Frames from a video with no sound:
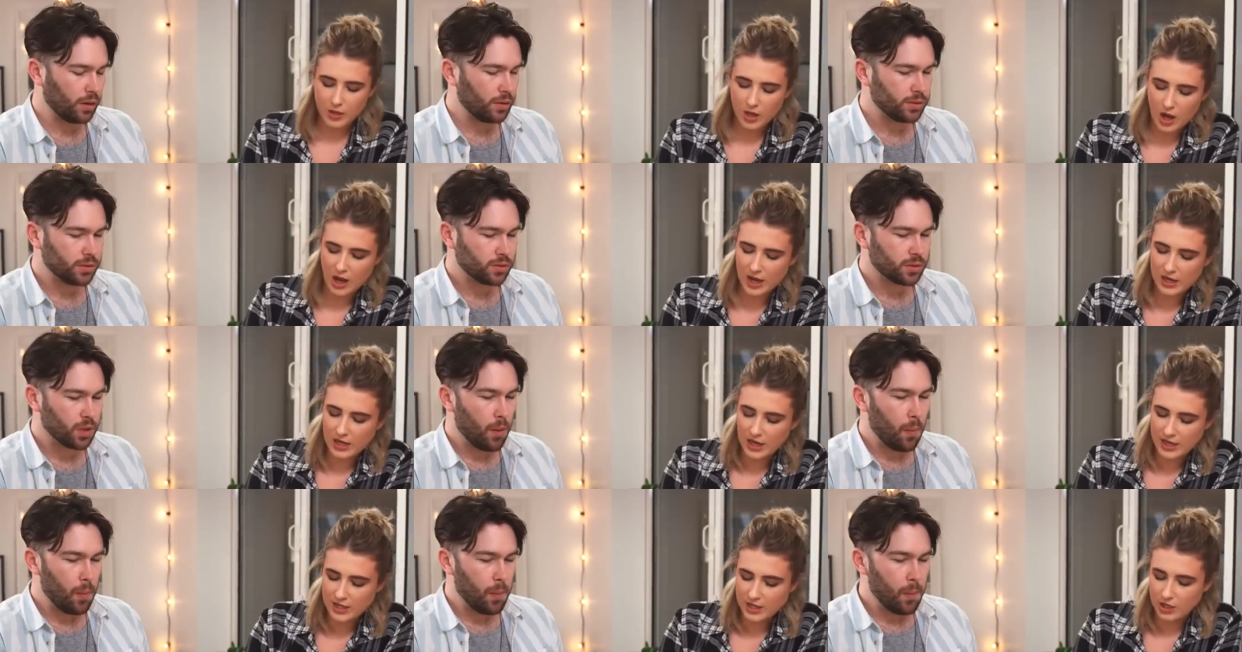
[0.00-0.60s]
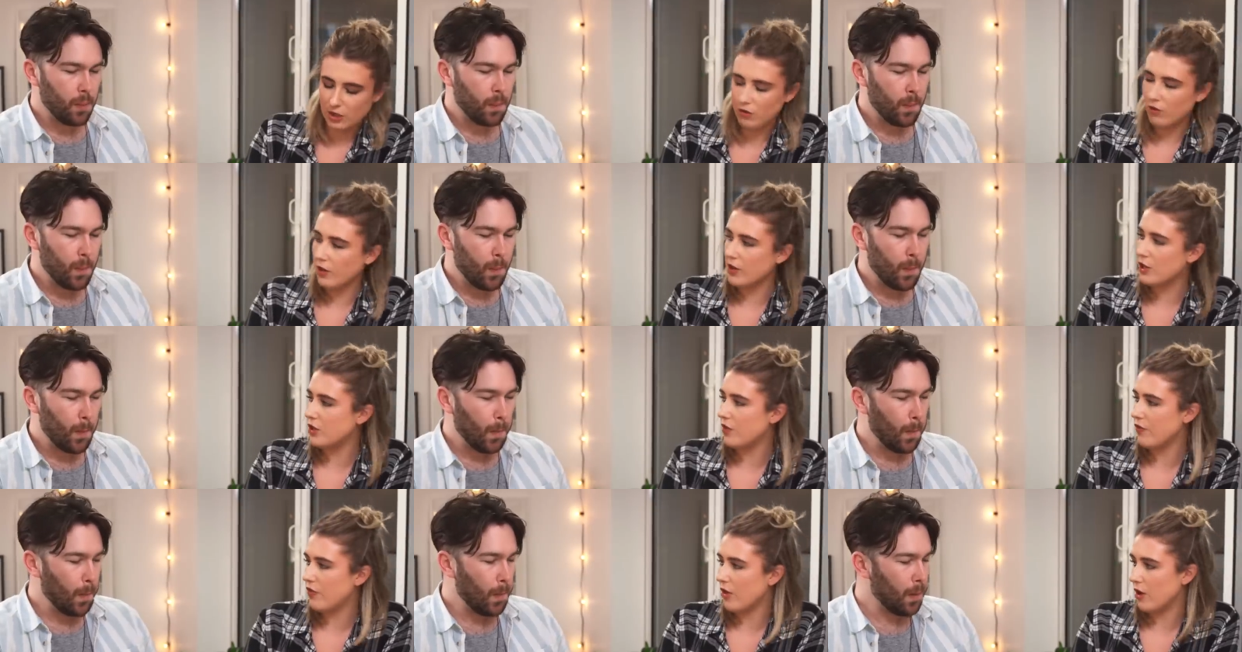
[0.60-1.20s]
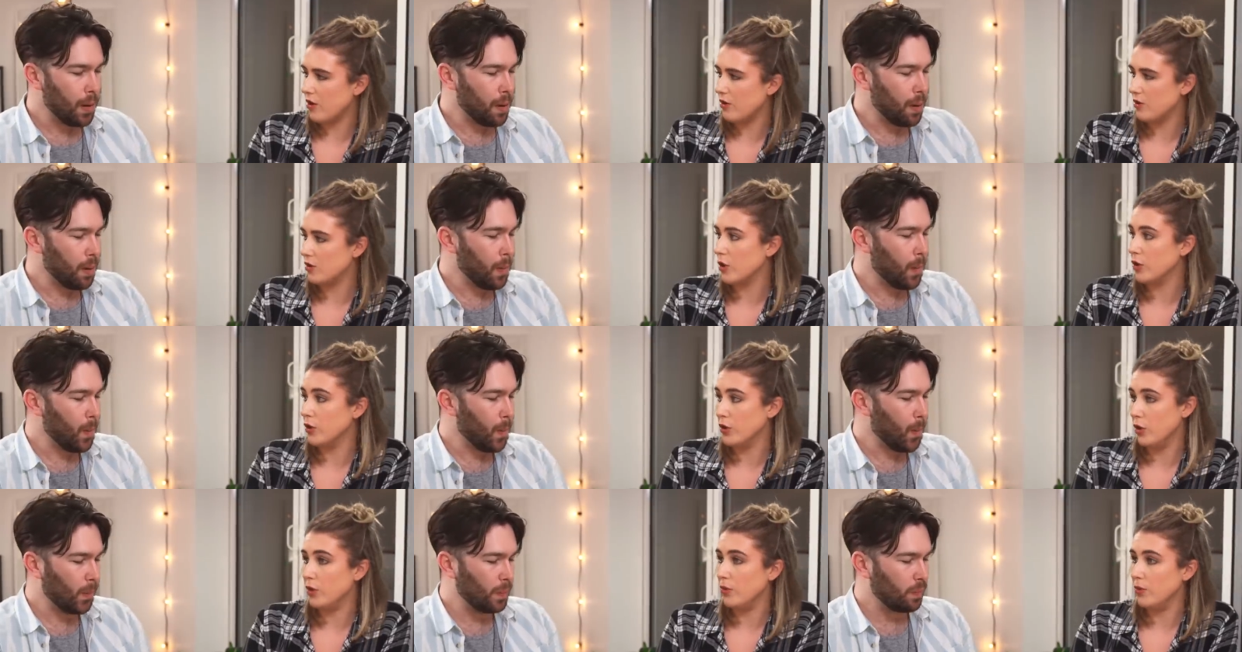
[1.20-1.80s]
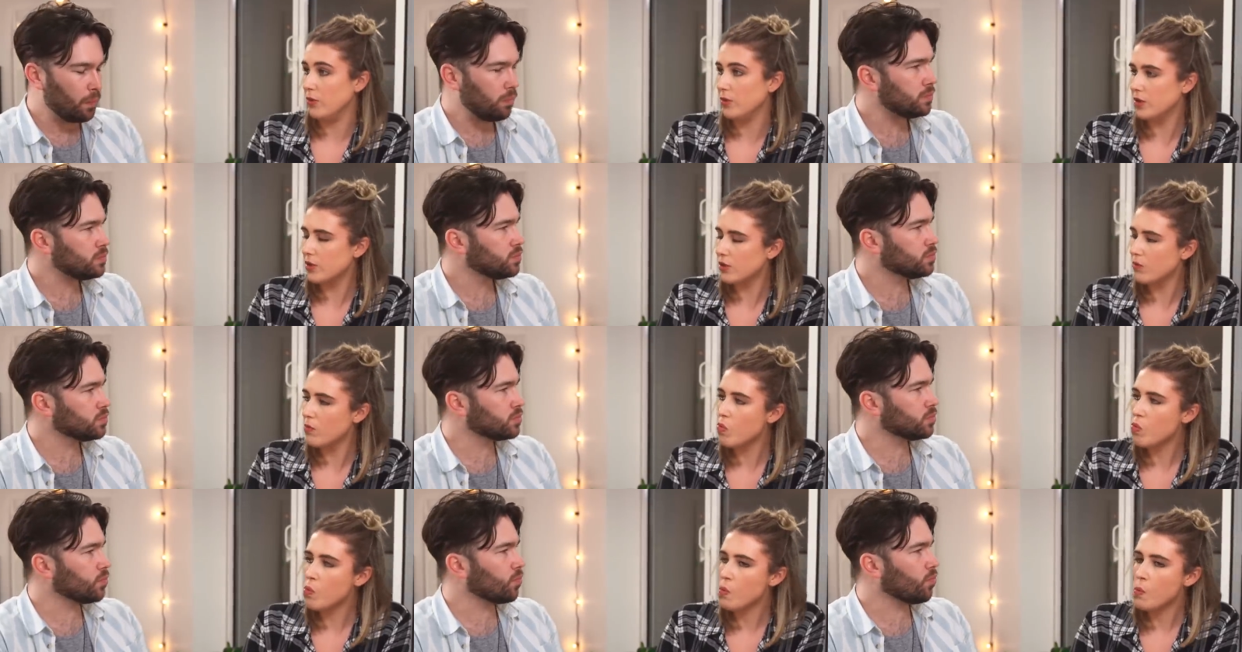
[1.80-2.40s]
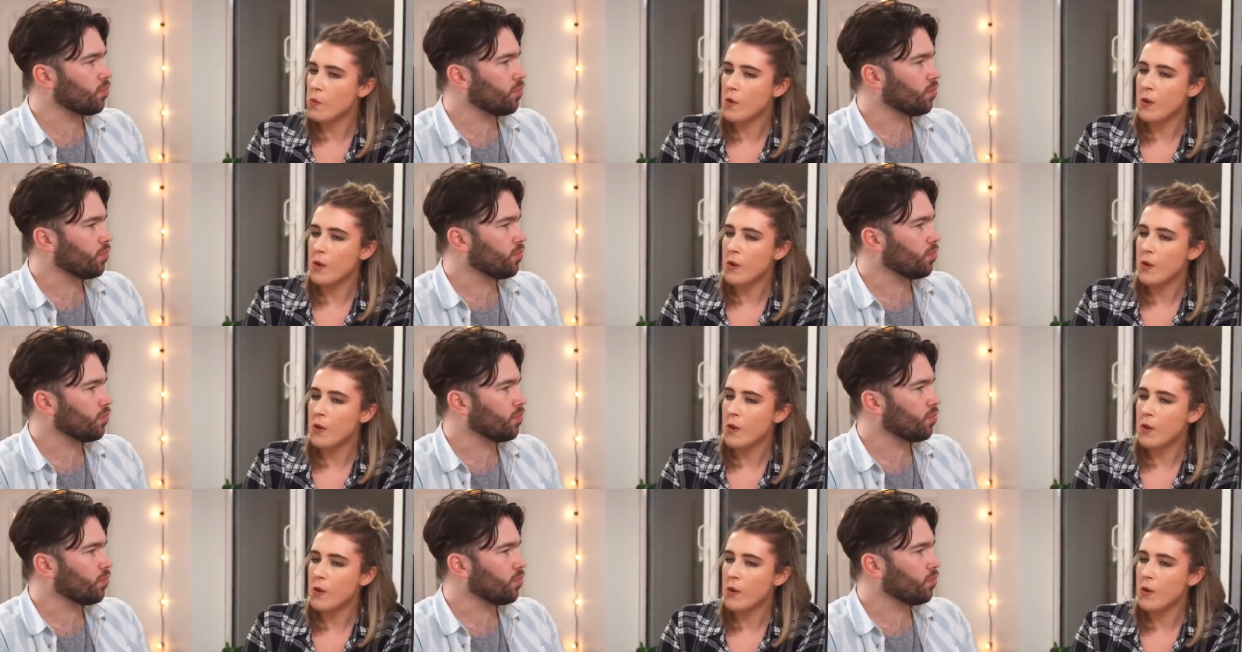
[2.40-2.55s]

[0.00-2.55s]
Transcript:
Speaker 1: I like the crunch of those newts. Hmm.